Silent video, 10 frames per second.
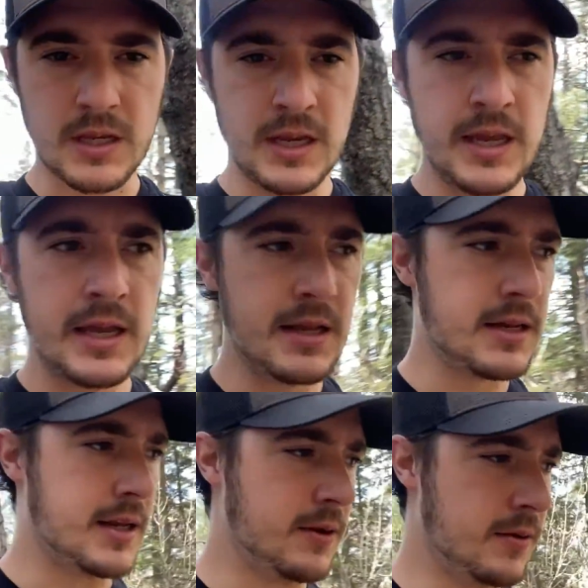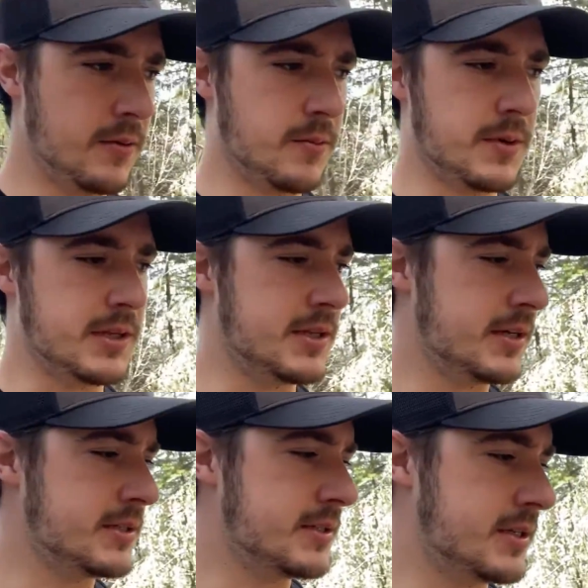And what it
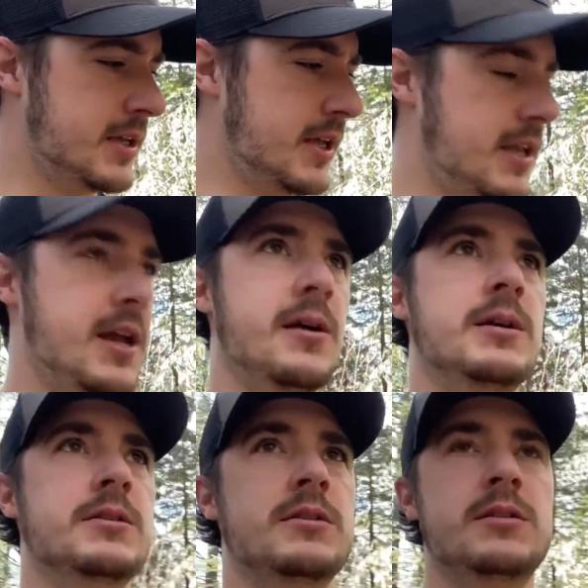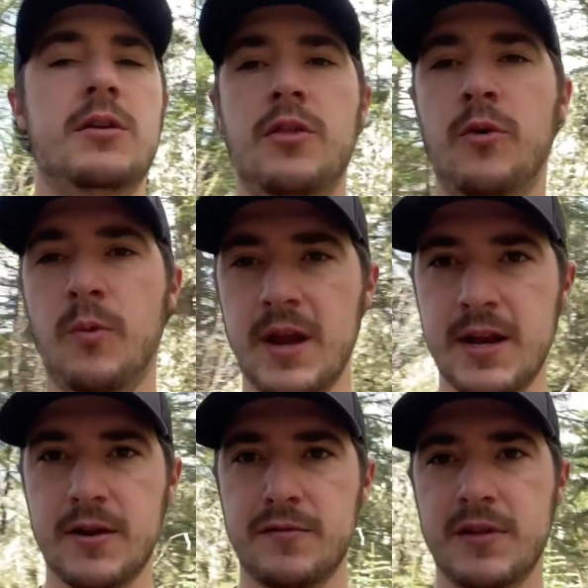does is it, it carries the weight
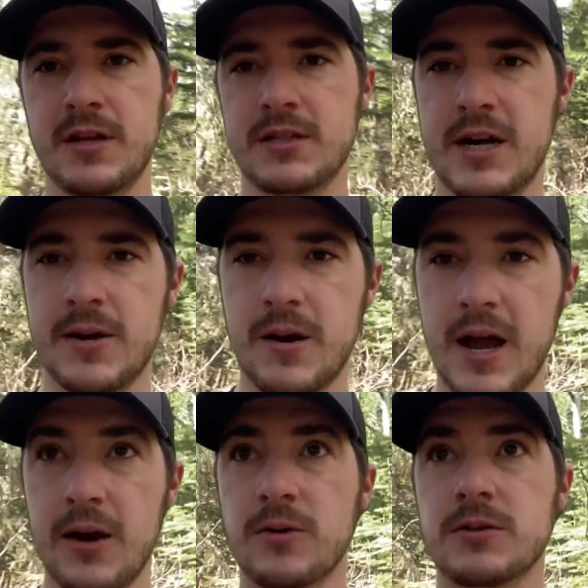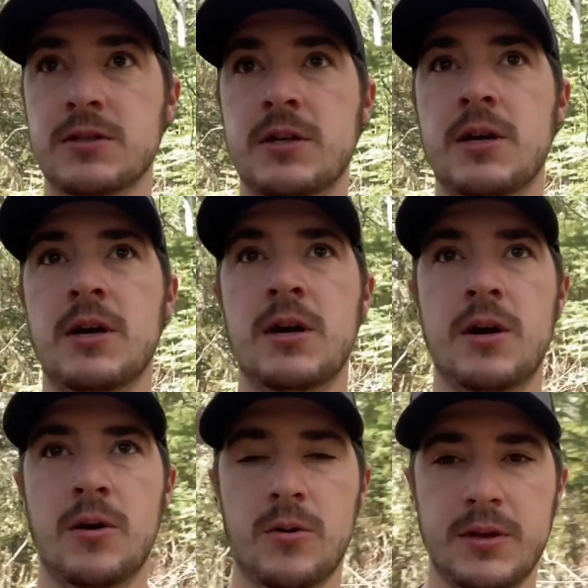of the entire house
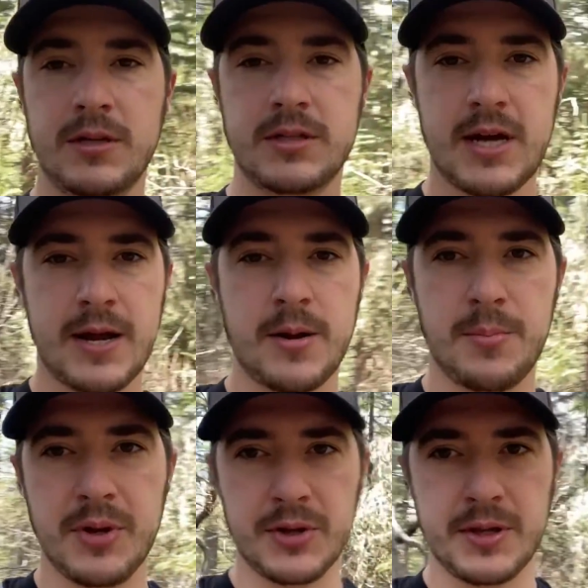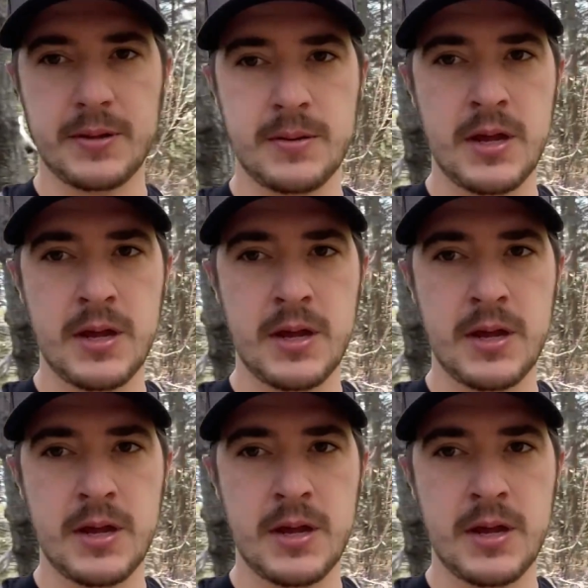or the entire building.